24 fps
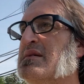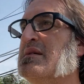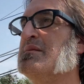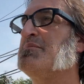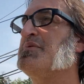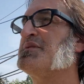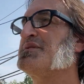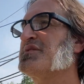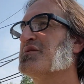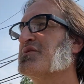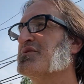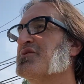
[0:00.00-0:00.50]

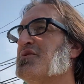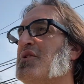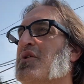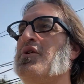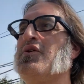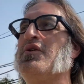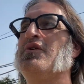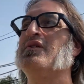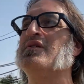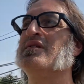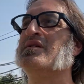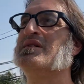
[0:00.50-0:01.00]
But their
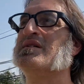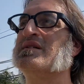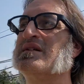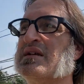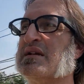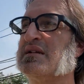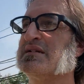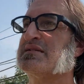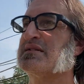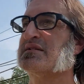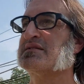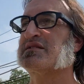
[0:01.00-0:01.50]
goal
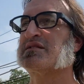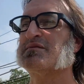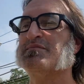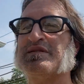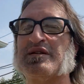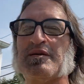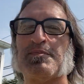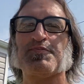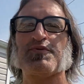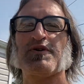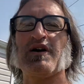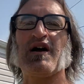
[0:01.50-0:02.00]
isn't to be
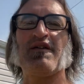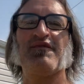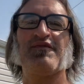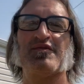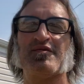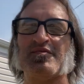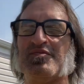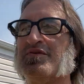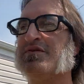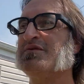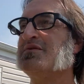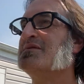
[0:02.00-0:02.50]
a
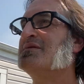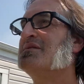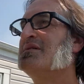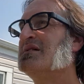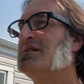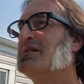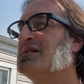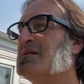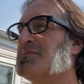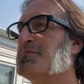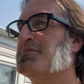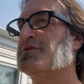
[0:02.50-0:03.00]
profitable
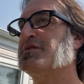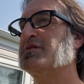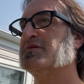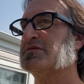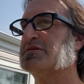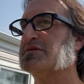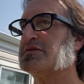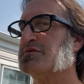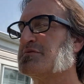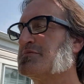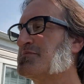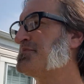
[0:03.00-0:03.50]

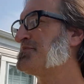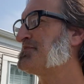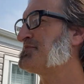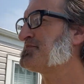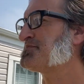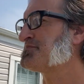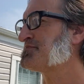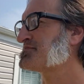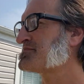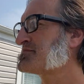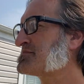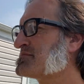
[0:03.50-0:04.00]
producer.
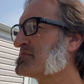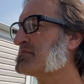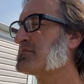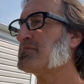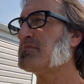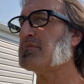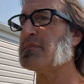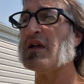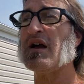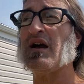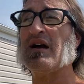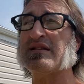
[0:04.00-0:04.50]

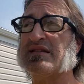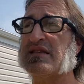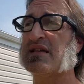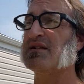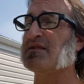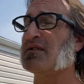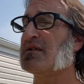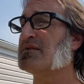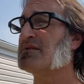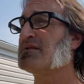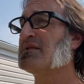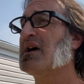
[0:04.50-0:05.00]
I
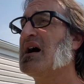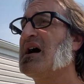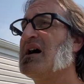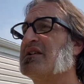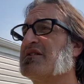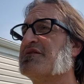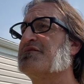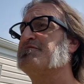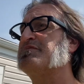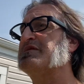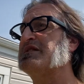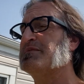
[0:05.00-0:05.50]
tell a lot
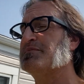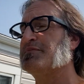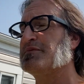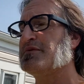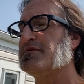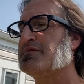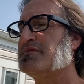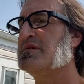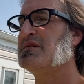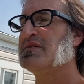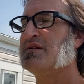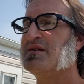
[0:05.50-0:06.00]
of people
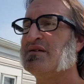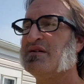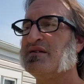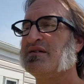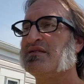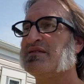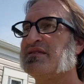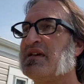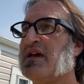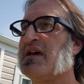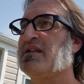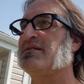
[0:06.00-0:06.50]

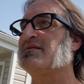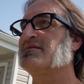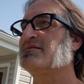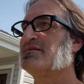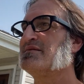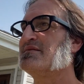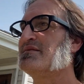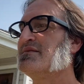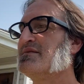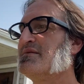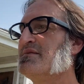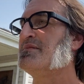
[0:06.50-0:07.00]
that
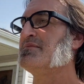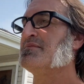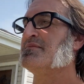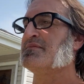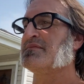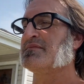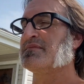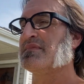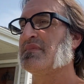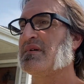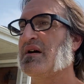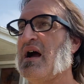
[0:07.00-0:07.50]

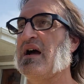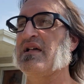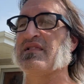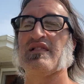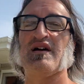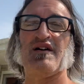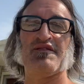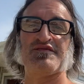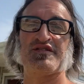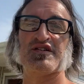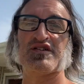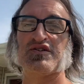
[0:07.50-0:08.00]
I
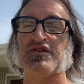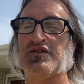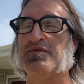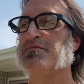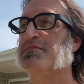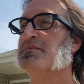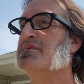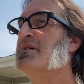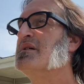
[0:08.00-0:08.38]
loved a good